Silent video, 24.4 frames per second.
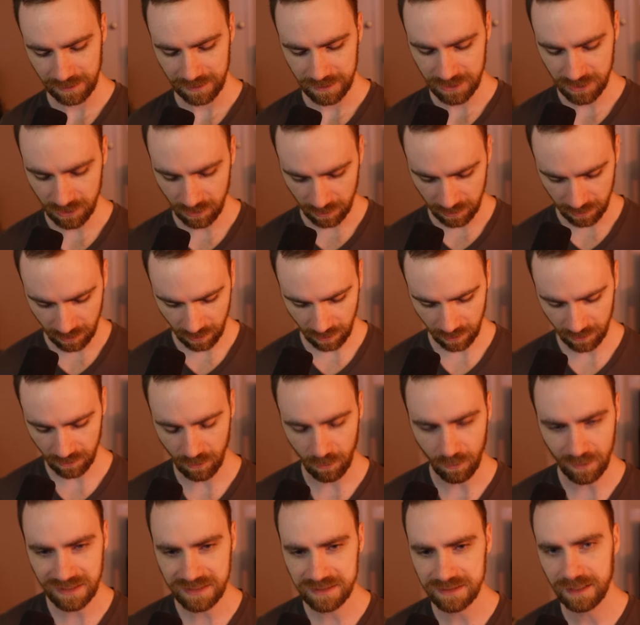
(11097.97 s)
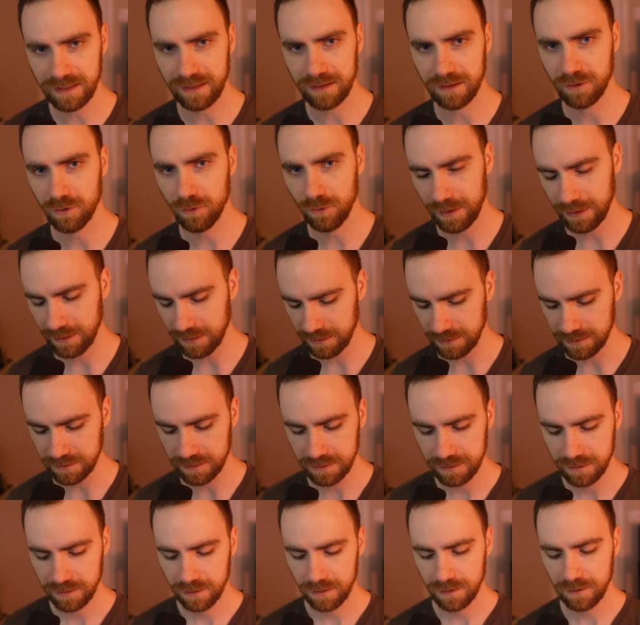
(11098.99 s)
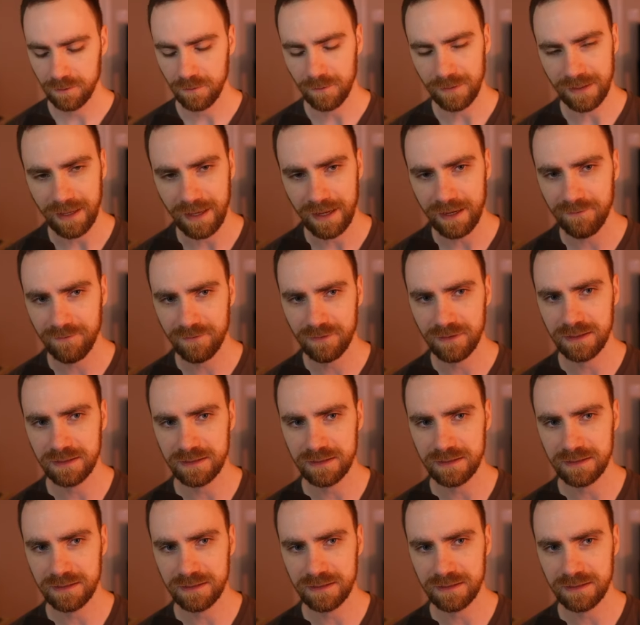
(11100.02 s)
So the one side of the coin is we have